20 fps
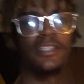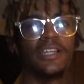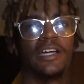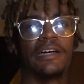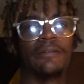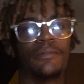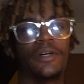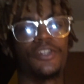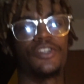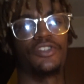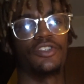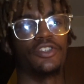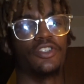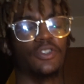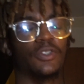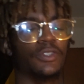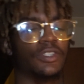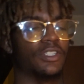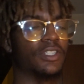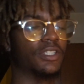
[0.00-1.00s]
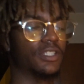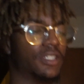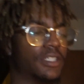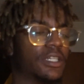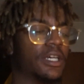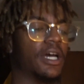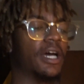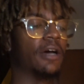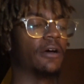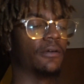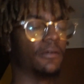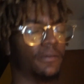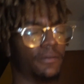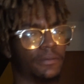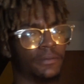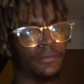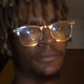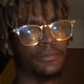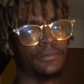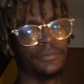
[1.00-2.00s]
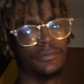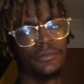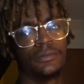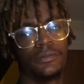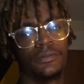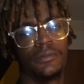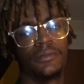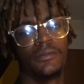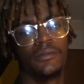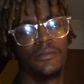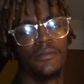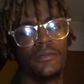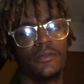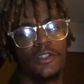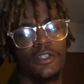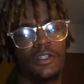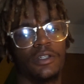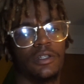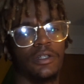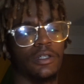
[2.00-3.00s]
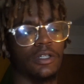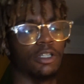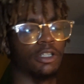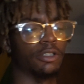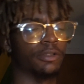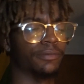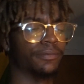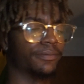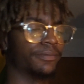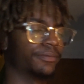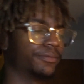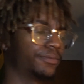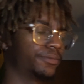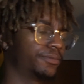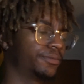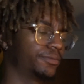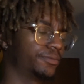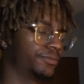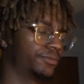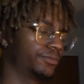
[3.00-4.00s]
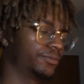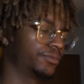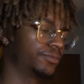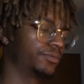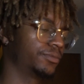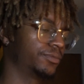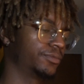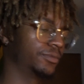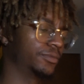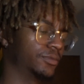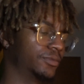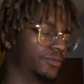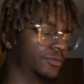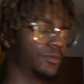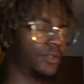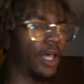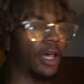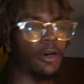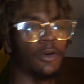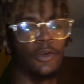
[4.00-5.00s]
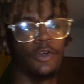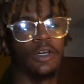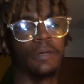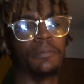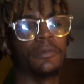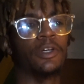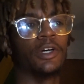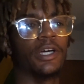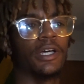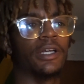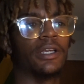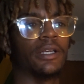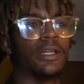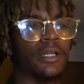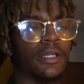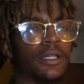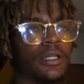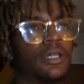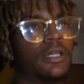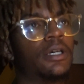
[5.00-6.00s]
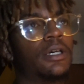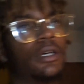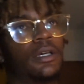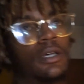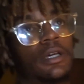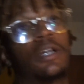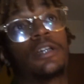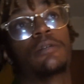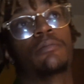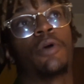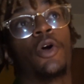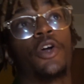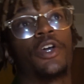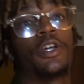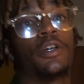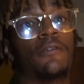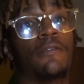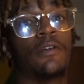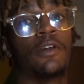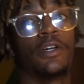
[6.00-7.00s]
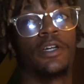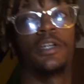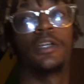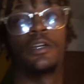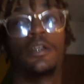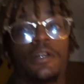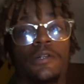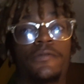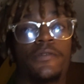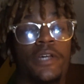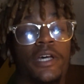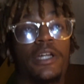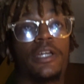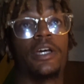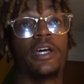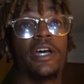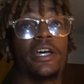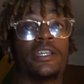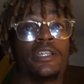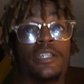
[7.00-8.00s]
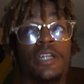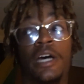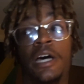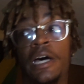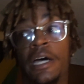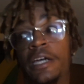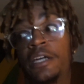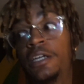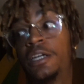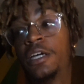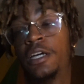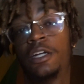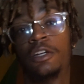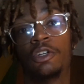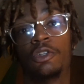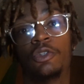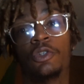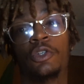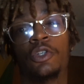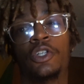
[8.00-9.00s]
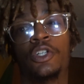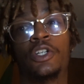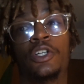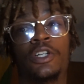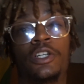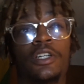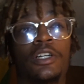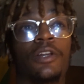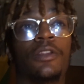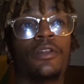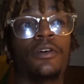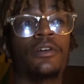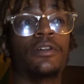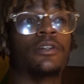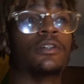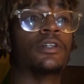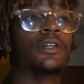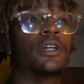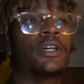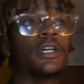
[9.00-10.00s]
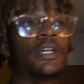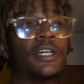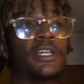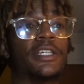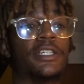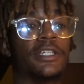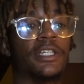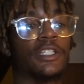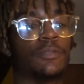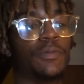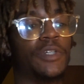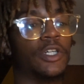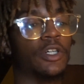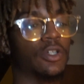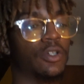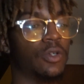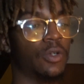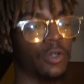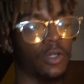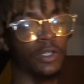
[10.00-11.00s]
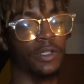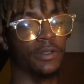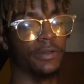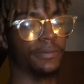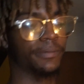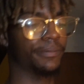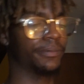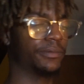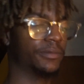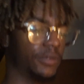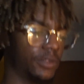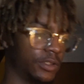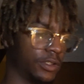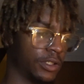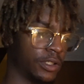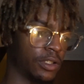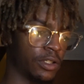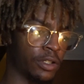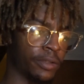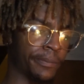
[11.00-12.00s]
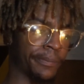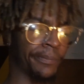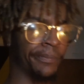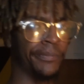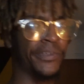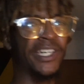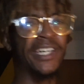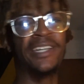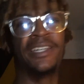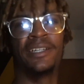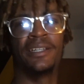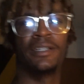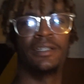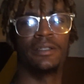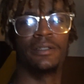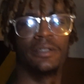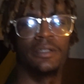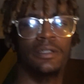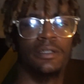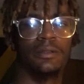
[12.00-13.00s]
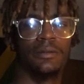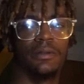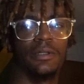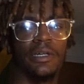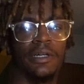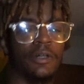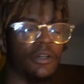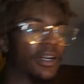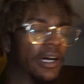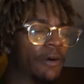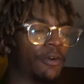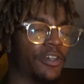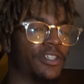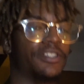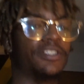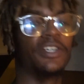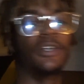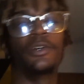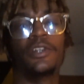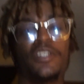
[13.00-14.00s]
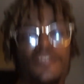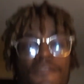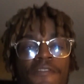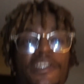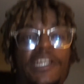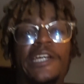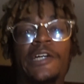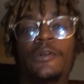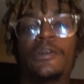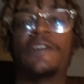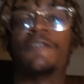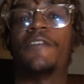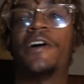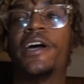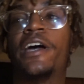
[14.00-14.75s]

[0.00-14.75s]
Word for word: not much to do to the CL. Um, I don't know. I'm looking in the market. I'm looking at getting an SI again or another six-speed Accord. Um, I don't know. I'll continue this video if I